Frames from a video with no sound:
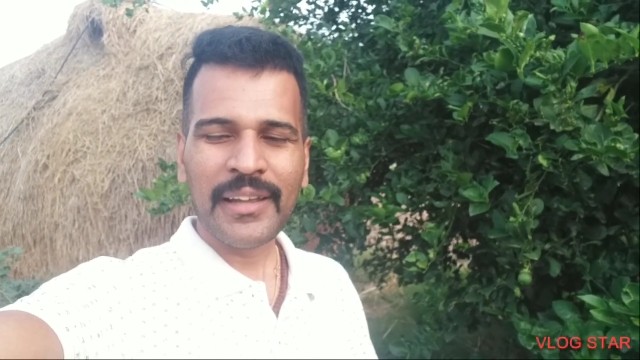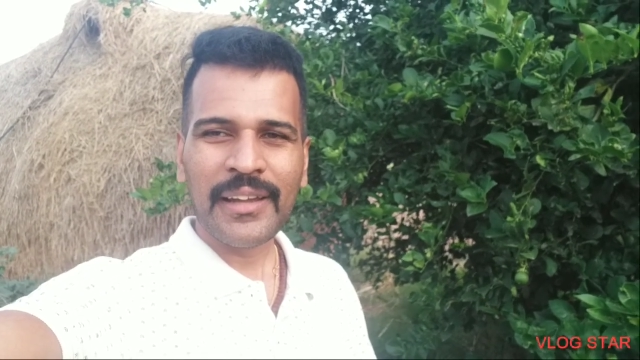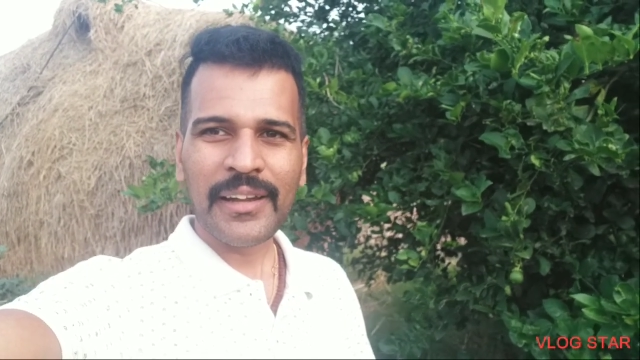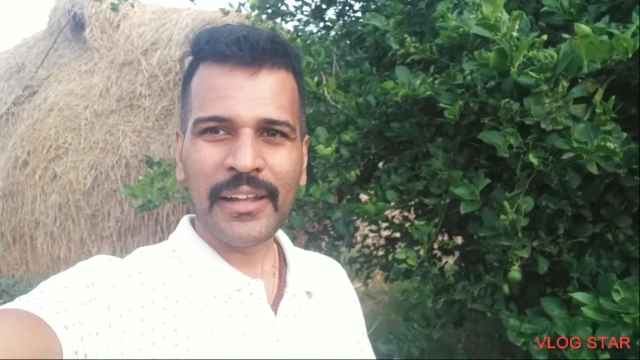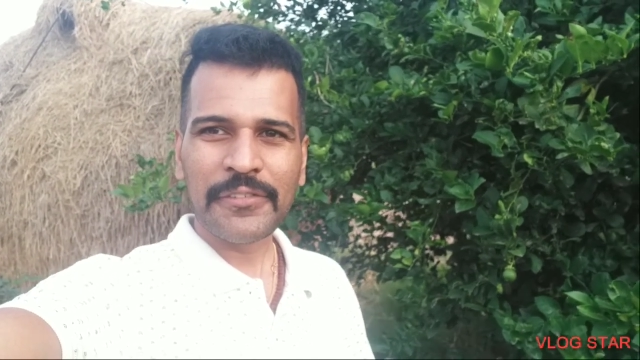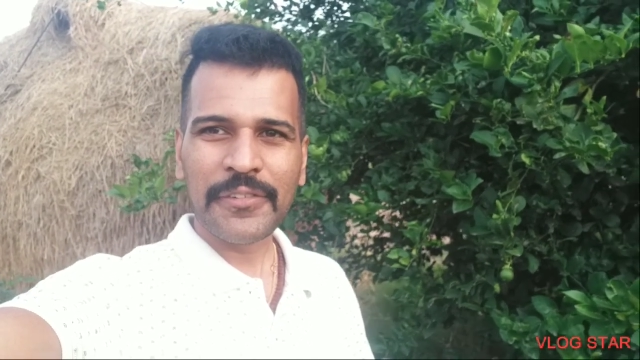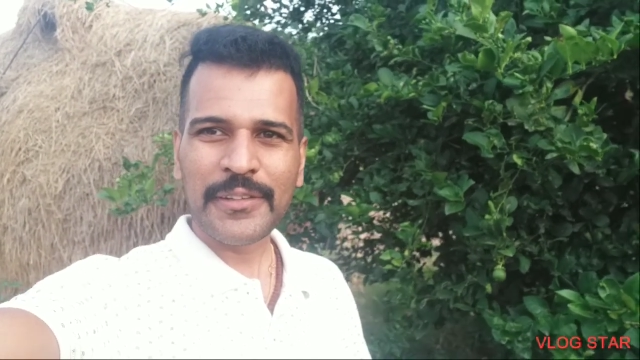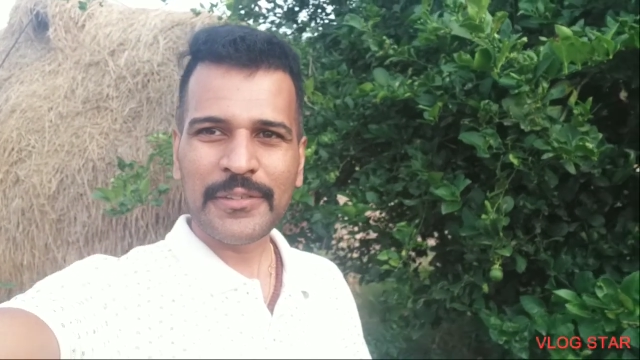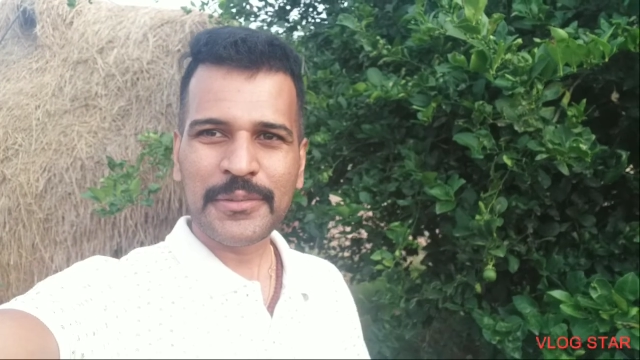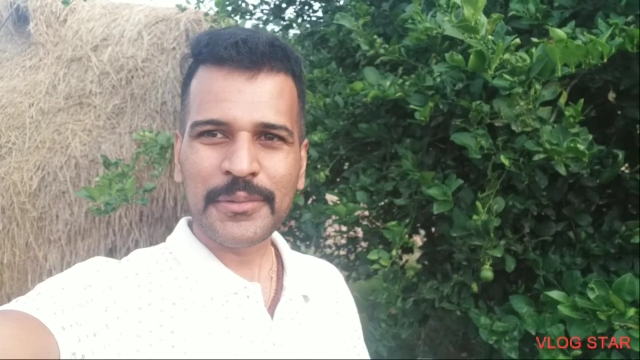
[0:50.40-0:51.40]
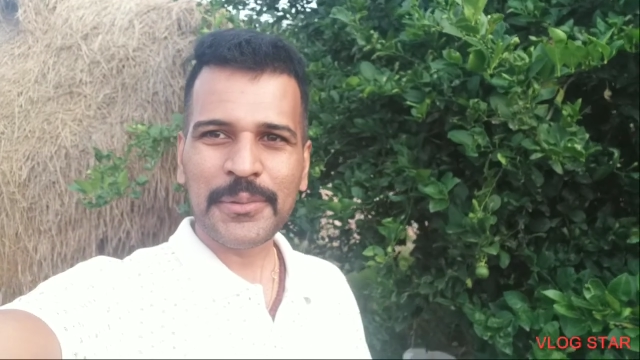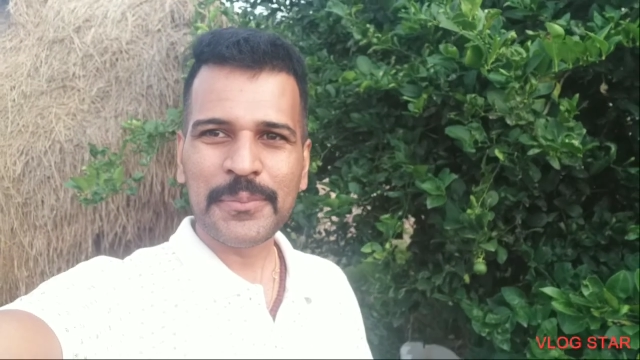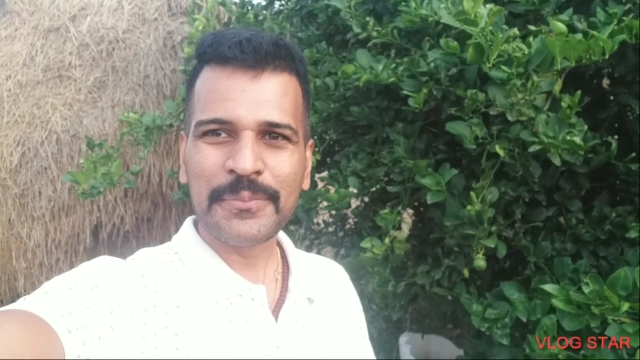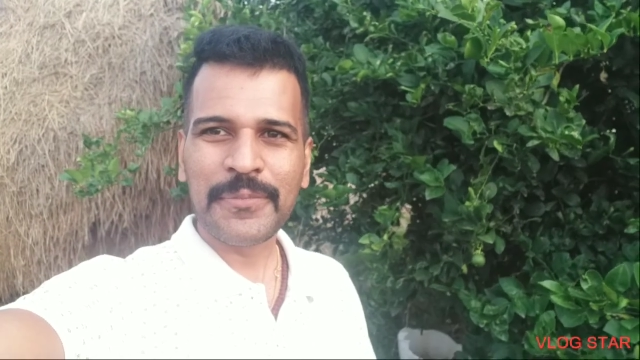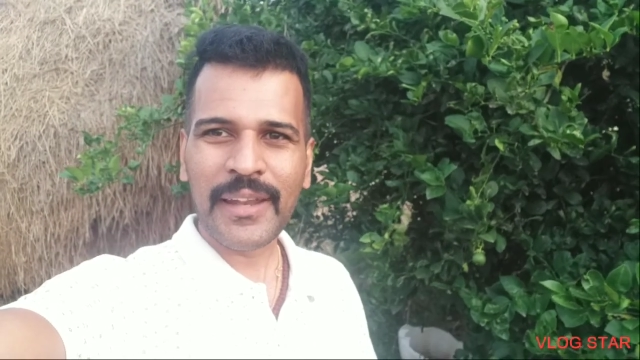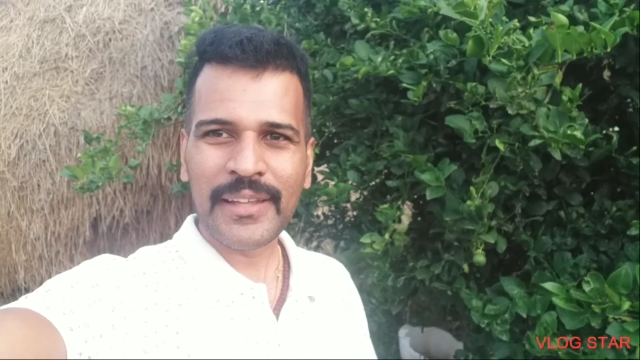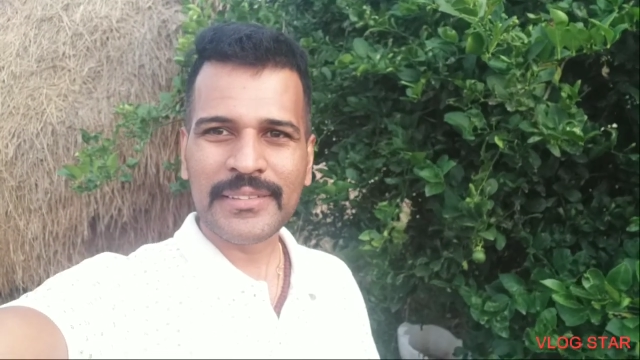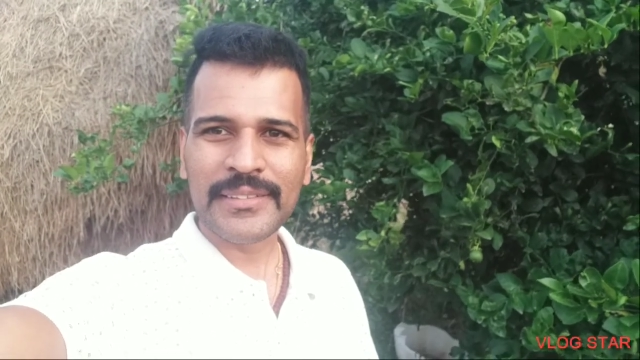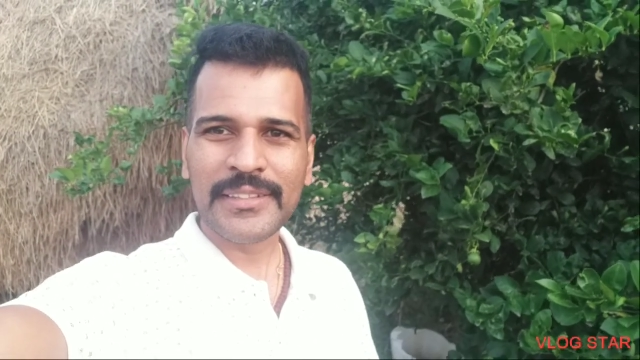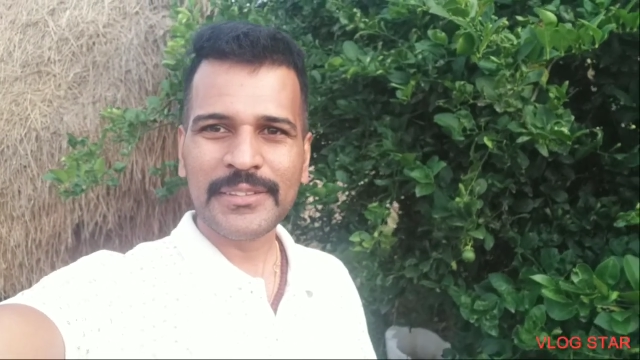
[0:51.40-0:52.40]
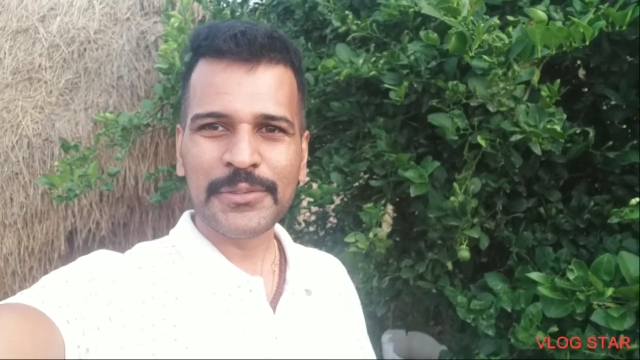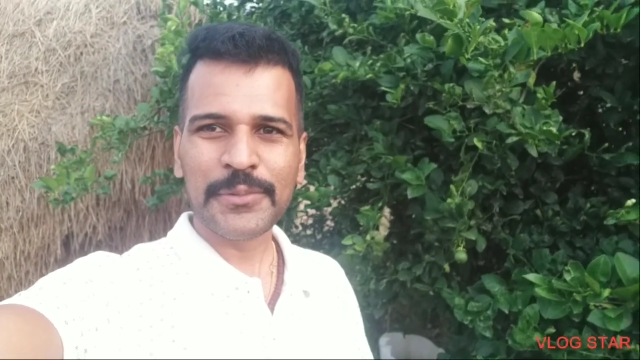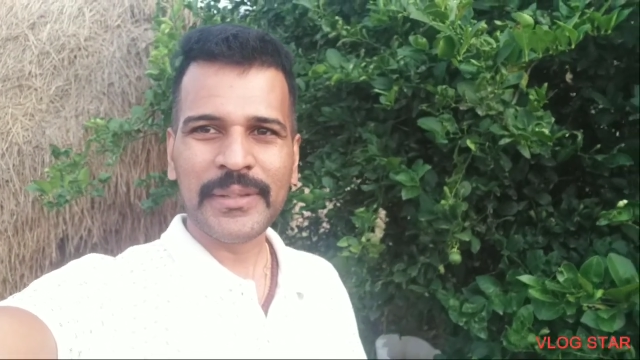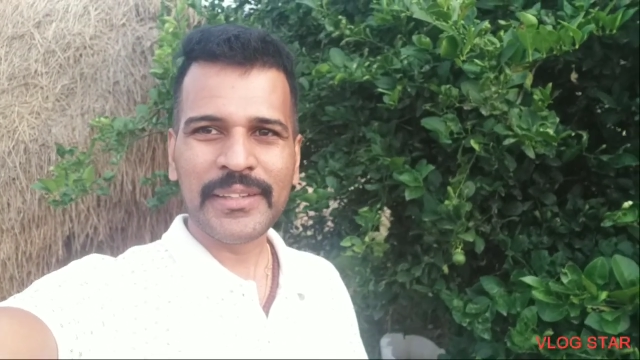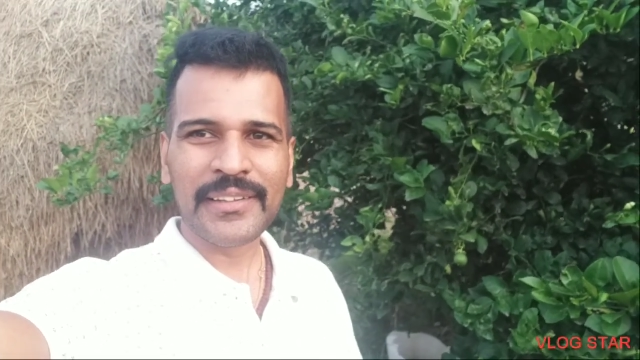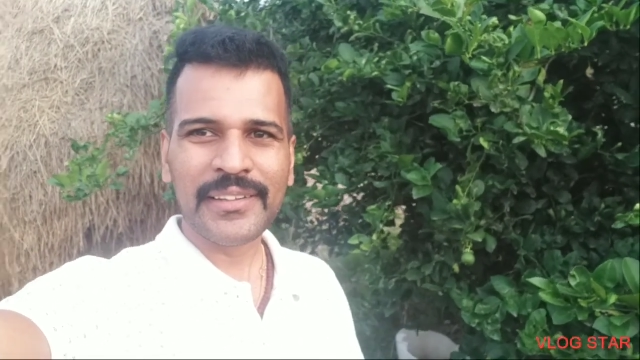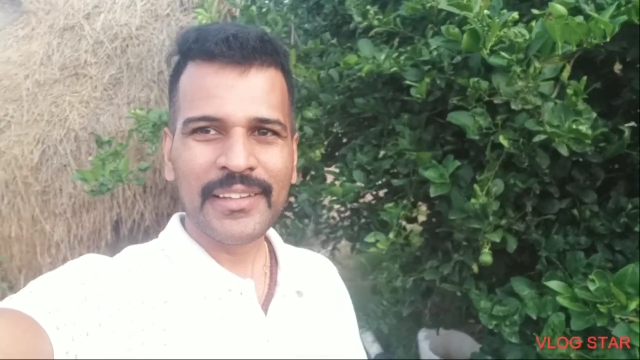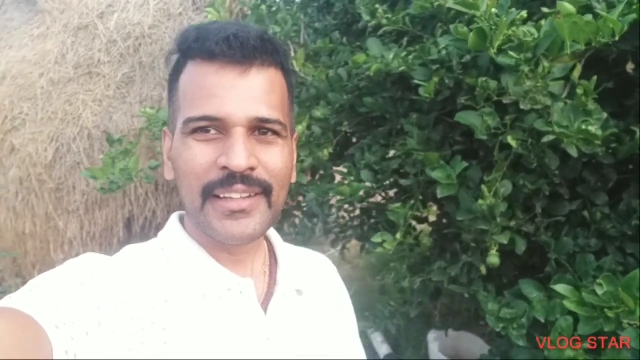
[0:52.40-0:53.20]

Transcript: and I feel so blessed to be here.